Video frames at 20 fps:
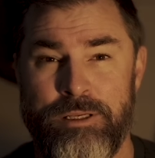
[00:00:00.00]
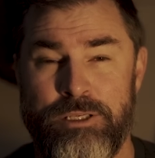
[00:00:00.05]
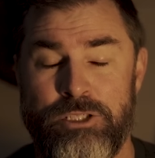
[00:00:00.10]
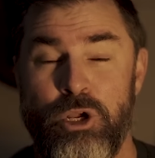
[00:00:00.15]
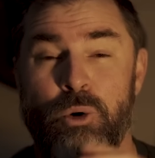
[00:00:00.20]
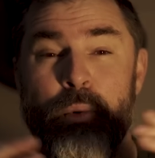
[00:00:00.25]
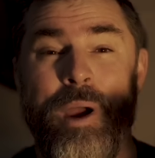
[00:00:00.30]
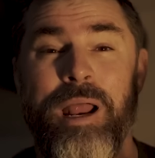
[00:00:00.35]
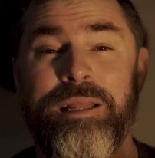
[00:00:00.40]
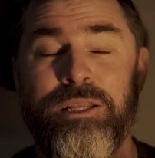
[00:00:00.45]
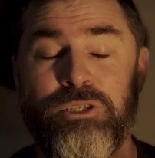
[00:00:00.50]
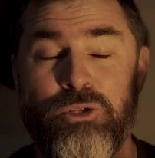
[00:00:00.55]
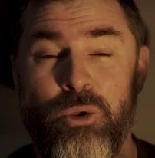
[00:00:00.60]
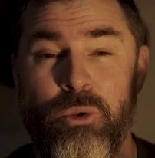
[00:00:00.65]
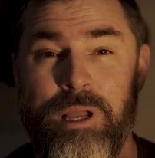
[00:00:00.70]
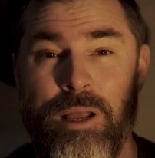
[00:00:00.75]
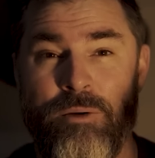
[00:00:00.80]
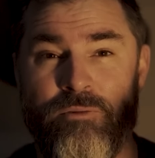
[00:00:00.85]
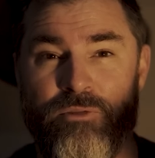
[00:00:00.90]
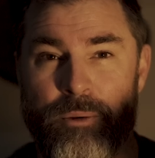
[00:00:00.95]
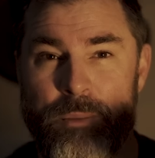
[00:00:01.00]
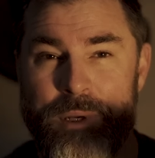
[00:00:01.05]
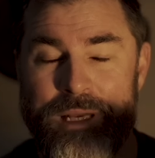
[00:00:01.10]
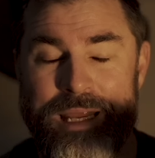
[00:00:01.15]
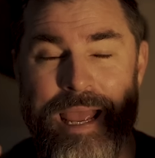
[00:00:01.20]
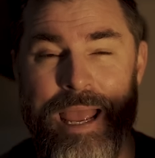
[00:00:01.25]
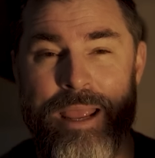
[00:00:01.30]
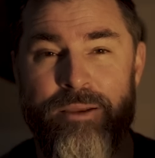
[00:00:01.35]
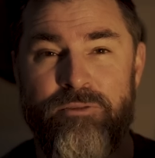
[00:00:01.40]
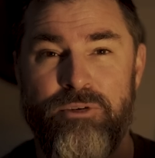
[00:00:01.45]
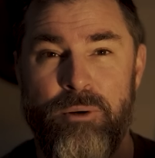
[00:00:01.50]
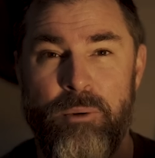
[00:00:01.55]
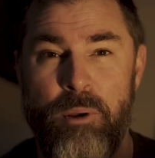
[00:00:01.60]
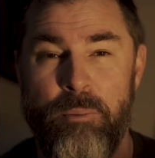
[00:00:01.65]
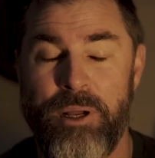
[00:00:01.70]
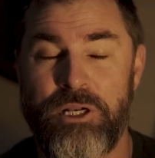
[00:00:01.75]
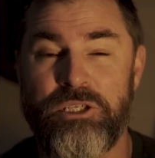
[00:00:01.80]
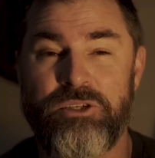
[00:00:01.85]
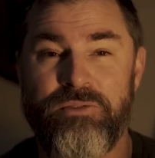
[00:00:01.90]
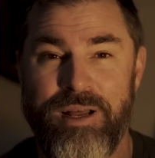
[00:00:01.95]
So where did this all come from? It came from a
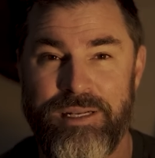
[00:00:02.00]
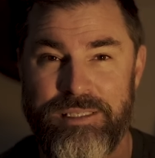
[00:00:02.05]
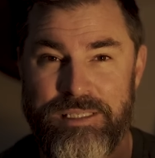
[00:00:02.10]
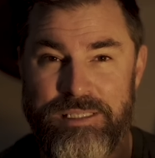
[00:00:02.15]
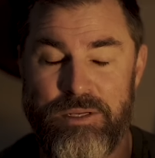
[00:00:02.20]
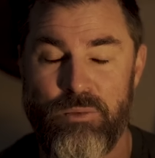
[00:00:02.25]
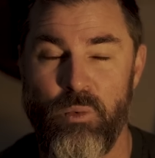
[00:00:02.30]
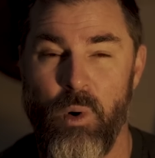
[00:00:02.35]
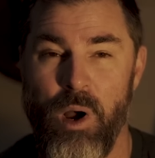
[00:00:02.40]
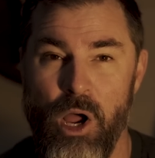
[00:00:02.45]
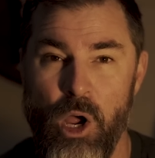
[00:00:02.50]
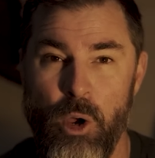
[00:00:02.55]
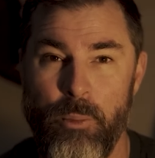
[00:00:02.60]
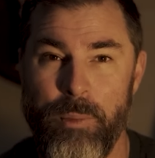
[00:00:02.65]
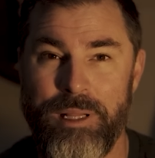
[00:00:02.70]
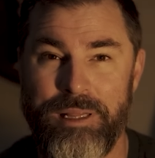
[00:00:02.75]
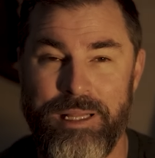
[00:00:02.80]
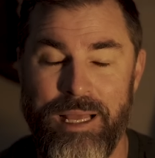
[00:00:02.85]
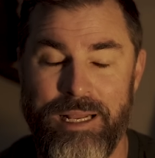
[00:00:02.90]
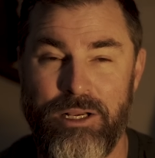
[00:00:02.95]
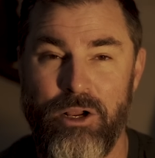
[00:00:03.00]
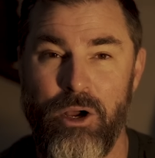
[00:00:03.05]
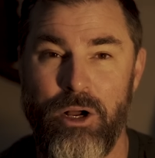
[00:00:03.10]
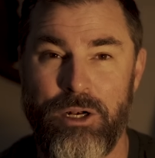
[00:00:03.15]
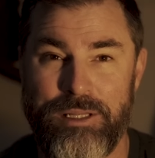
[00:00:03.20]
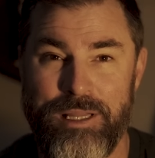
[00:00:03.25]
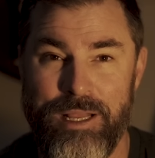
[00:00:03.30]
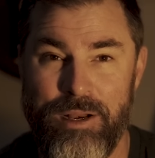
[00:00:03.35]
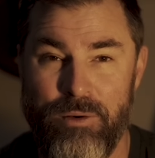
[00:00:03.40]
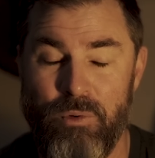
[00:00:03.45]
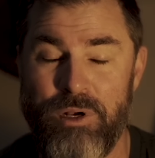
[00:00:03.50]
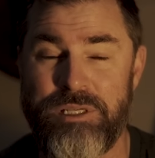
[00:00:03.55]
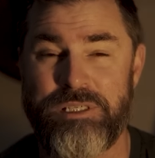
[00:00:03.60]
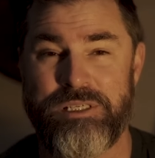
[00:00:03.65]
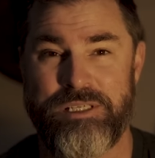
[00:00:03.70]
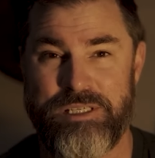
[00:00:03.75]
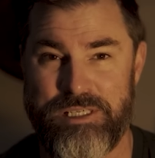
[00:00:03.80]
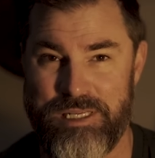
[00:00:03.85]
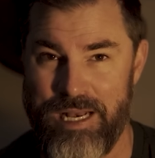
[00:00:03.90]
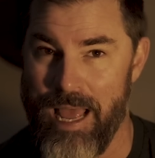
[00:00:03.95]
bunch of hunters in Wyoming that got their
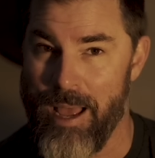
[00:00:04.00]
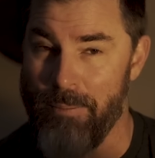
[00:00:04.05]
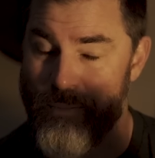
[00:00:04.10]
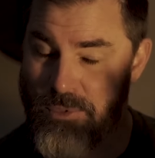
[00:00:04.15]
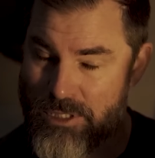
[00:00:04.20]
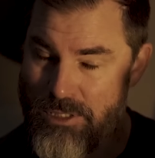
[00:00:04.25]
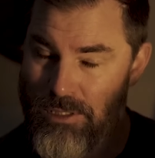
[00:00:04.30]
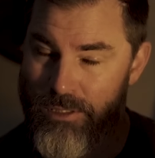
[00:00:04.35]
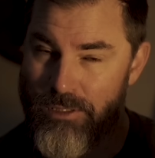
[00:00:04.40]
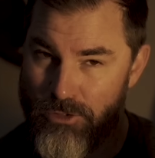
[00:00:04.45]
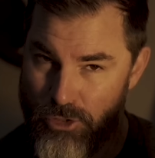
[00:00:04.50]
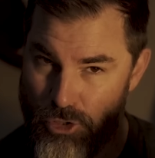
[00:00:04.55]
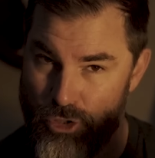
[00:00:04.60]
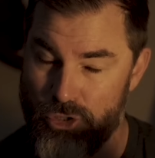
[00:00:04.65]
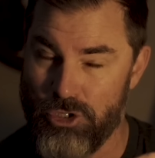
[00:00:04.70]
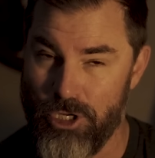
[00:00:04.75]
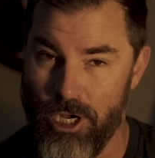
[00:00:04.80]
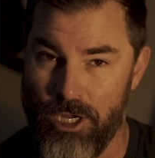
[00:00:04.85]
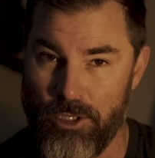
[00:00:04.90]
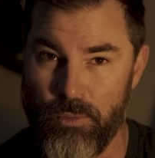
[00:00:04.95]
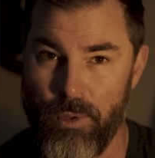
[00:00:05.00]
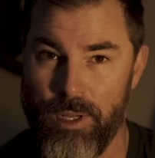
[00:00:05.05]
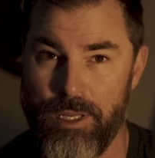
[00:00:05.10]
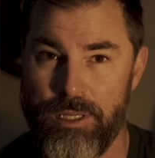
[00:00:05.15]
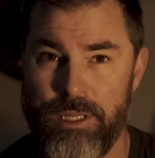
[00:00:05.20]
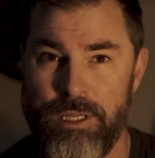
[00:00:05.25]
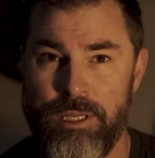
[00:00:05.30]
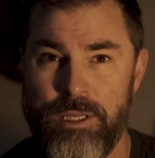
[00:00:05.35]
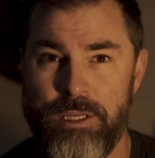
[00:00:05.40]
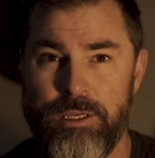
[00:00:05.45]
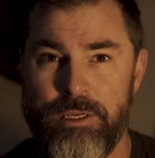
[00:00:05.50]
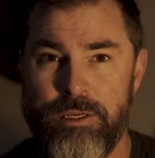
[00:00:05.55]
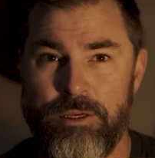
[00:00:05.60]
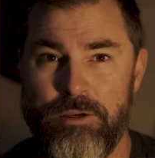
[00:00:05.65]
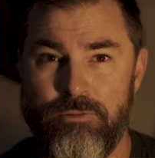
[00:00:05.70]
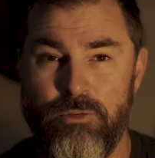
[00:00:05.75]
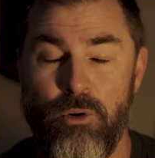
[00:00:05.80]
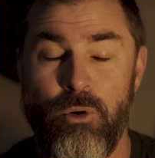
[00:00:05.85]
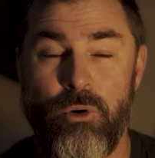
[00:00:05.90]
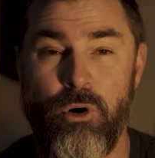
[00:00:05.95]
wrists slapped to start with
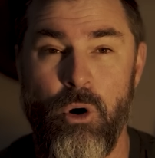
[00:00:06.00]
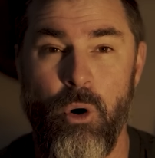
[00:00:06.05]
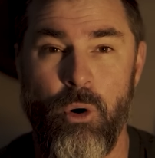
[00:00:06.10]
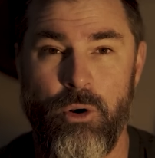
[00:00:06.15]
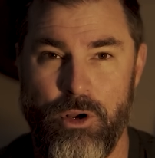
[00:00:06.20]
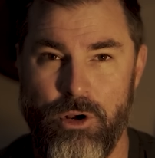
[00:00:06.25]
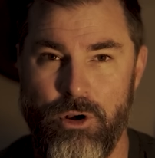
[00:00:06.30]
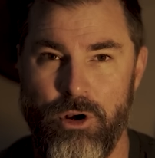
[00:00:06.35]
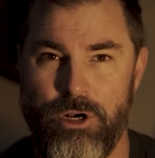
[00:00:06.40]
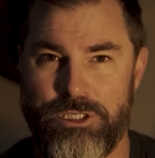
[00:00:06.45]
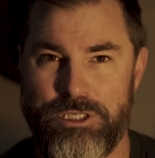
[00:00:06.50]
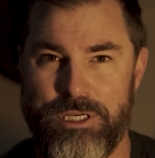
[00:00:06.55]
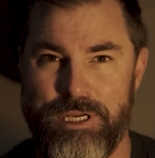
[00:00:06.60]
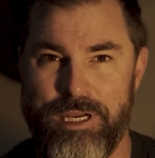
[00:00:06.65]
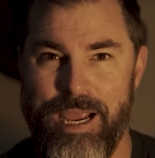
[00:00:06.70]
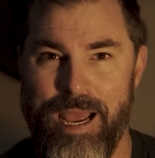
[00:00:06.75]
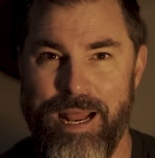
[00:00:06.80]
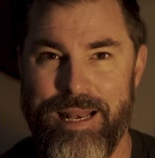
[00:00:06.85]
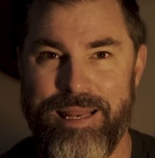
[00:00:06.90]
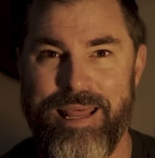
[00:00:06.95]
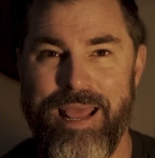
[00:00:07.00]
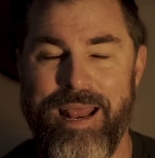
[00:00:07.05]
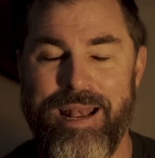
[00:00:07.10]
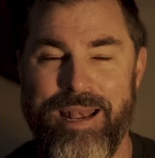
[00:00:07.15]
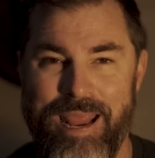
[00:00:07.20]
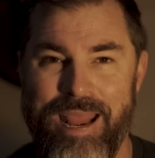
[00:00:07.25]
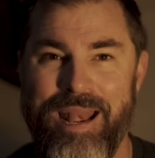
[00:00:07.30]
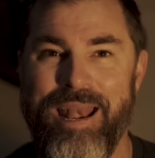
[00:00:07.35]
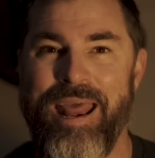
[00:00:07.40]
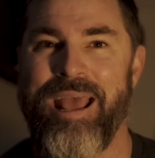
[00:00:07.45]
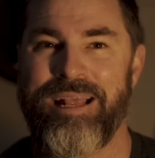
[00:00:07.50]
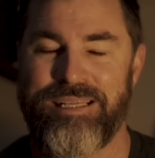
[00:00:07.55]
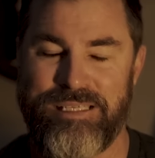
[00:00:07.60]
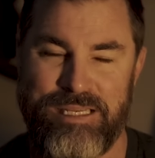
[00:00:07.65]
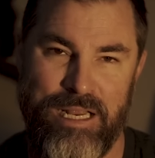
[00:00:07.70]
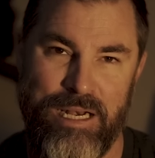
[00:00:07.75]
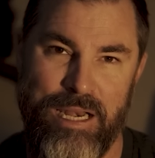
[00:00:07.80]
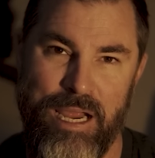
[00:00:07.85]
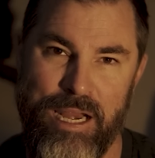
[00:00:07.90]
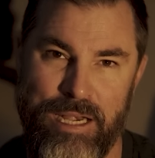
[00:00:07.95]
for corner crossing. And then it
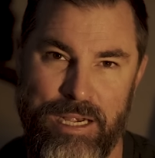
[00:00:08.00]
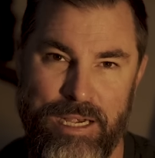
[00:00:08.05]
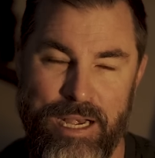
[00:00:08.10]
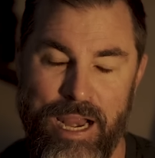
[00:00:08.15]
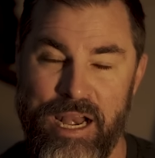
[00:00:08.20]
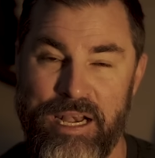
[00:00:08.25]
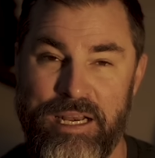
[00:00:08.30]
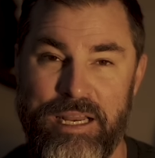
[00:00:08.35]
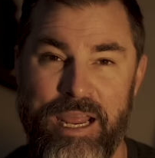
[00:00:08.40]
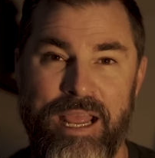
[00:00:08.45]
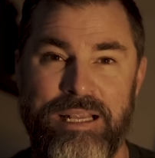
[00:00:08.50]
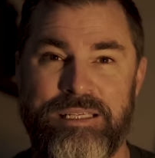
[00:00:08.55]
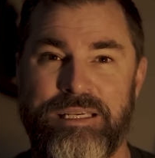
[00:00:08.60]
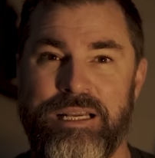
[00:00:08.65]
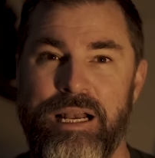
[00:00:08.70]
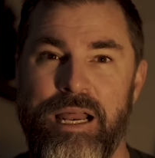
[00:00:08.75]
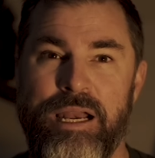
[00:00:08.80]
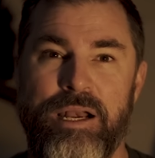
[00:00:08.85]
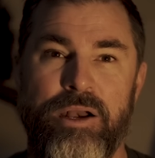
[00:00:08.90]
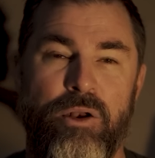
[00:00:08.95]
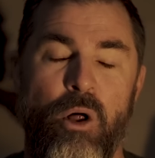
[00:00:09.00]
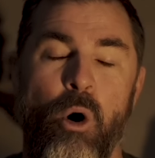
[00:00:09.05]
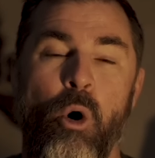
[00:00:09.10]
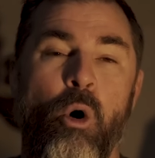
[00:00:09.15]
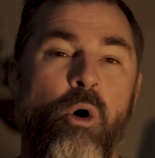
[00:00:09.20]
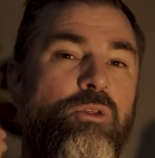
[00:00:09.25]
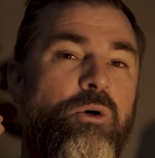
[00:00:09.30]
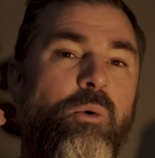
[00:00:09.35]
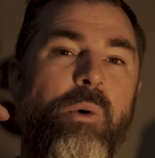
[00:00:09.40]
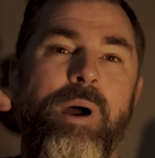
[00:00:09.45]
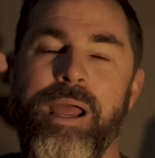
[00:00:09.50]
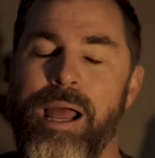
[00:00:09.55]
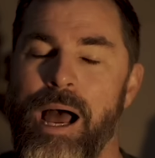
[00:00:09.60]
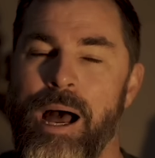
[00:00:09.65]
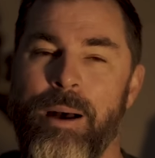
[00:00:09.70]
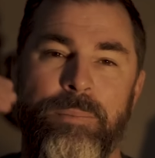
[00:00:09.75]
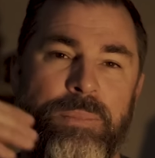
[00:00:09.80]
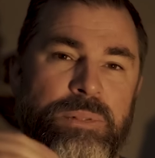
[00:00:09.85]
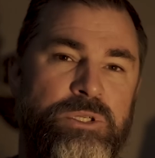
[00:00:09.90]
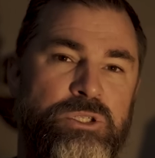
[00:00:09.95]
escalated, and it escalated all the way
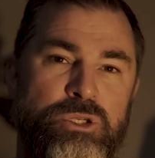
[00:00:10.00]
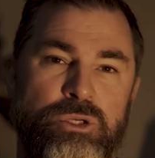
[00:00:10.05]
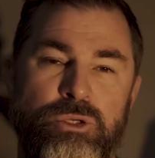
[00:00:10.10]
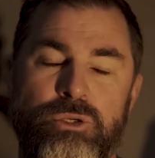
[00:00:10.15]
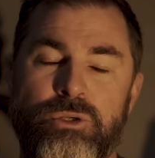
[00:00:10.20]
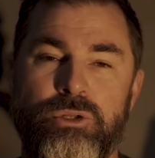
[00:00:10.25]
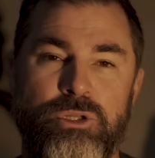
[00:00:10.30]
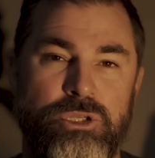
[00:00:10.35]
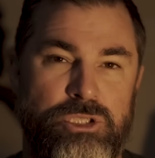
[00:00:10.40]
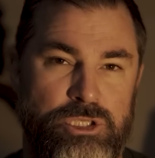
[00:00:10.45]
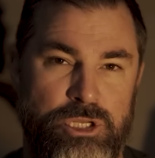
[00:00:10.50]
up to the